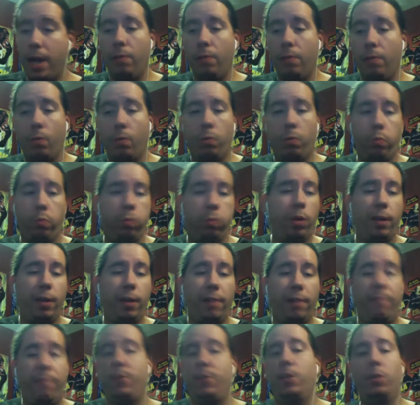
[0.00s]
we
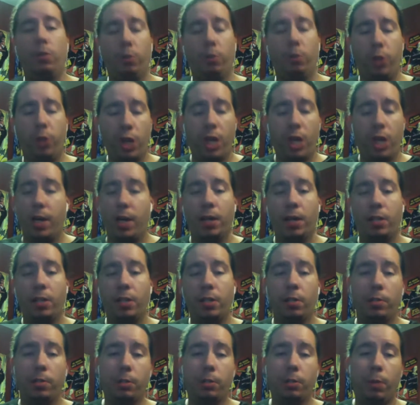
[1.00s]
feel
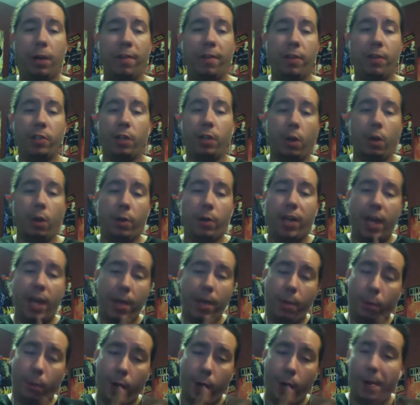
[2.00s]
this, and Spotify said, okay,
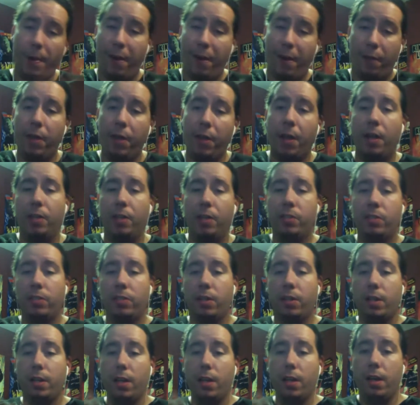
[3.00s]
but what about this?
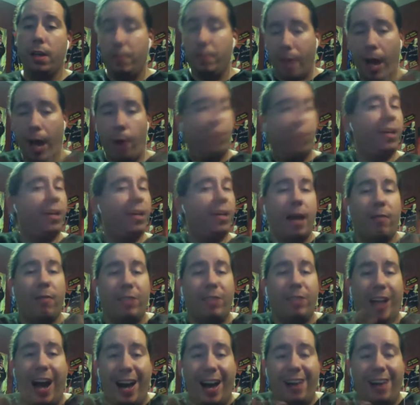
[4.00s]
Now we can have a
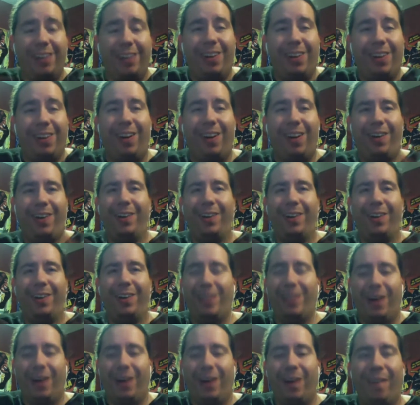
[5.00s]
dialogue, you
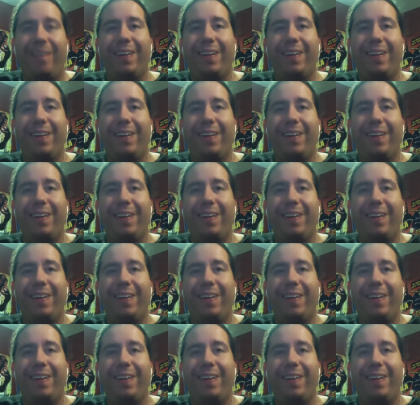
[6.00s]
know?